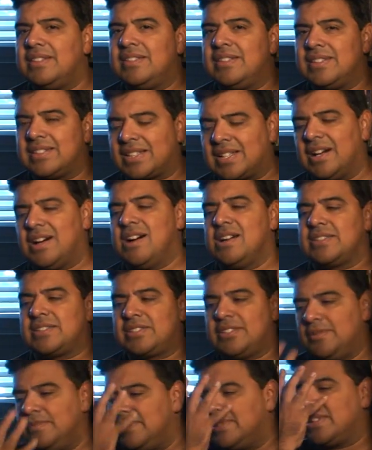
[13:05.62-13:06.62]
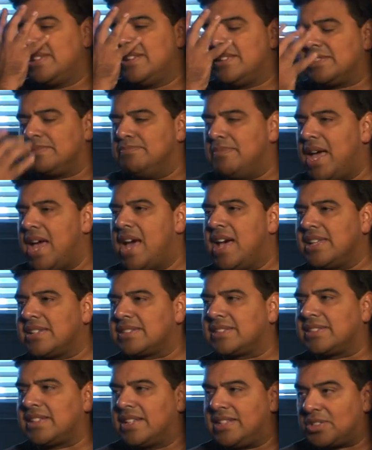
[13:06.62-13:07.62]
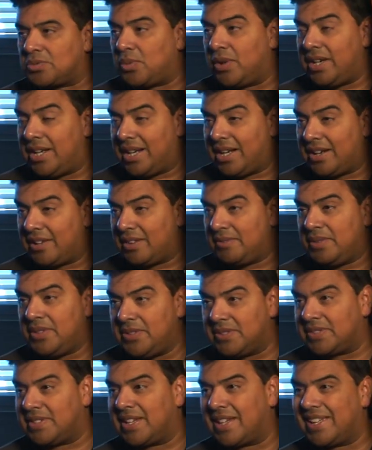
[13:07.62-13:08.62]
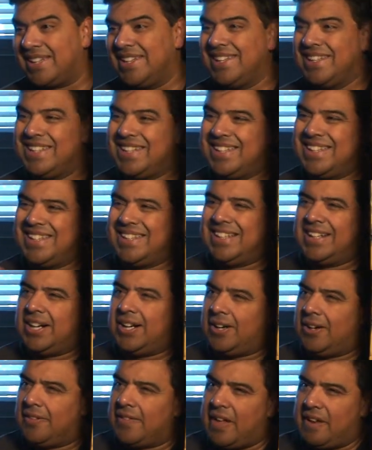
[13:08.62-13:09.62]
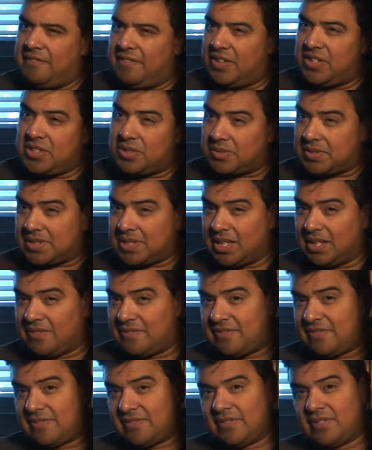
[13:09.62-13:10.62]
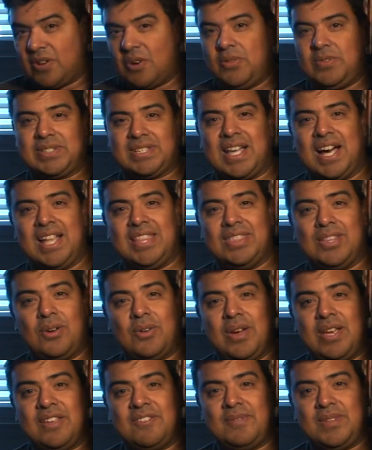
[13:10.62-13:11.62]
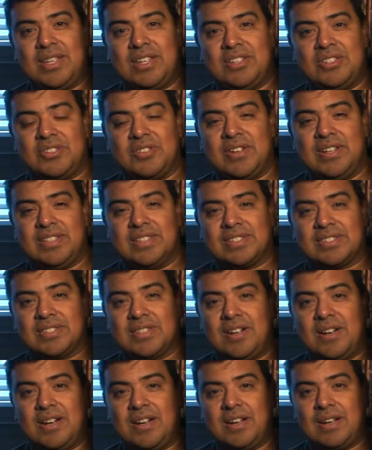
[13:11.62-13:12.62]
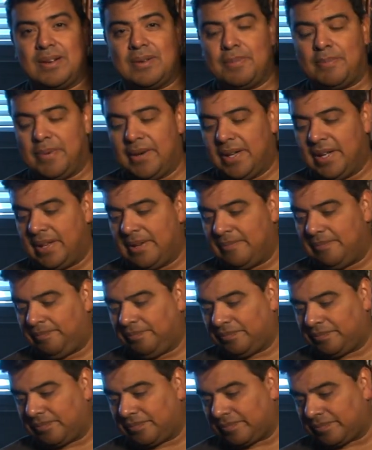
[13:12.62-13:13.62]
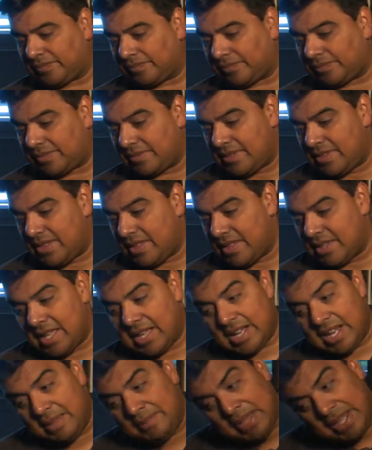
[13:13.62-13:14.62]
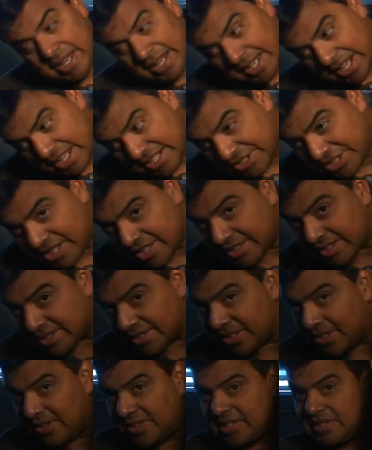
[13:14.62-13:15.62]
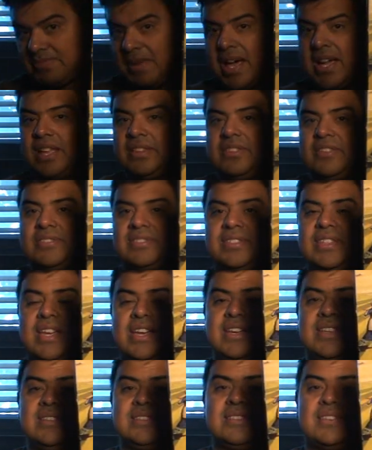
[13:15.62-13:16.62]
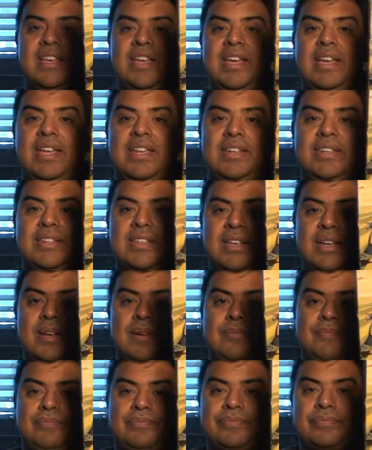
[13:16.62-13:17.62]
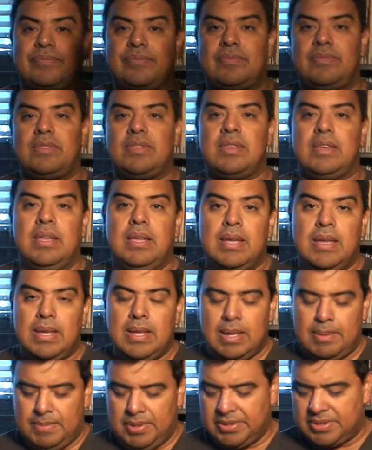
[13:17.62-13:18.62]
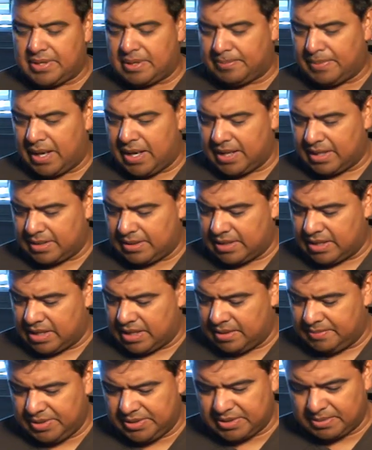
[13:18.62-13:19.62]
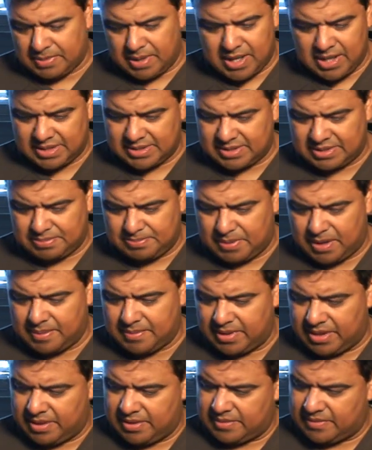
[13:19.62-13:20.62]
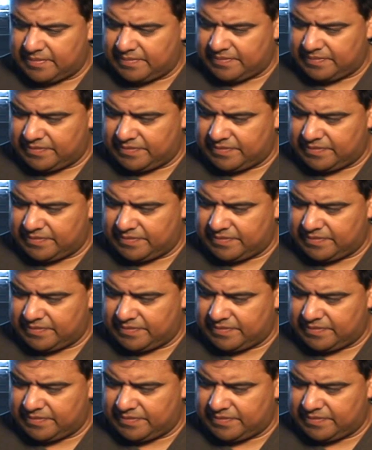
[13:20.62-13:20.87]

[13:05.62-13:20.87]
his costumes and his masks. I just wanted to hear the music. All that visual stuff always got in the way of me enjoying the song, but I gotta admit, it got Genesis notice back in those days. And Music Box is probably